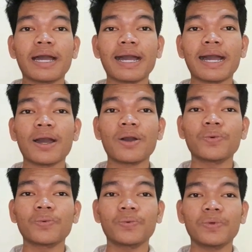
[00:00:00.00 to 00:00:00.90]
how
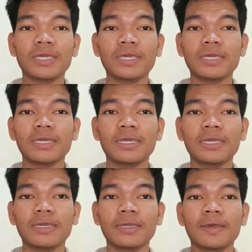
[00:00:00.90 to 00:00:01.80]

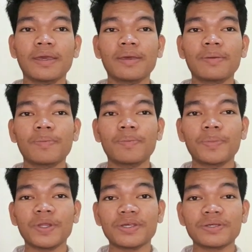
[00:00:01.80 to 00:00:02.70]
we
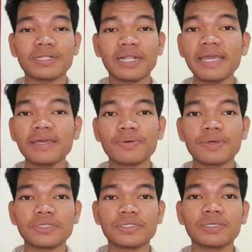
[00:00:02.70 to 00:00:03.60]
produce
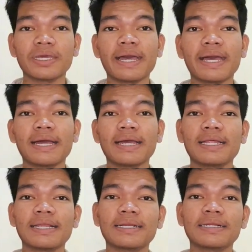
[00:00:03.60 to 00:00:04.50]
language
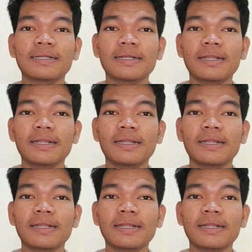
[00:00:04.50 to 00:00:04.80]
and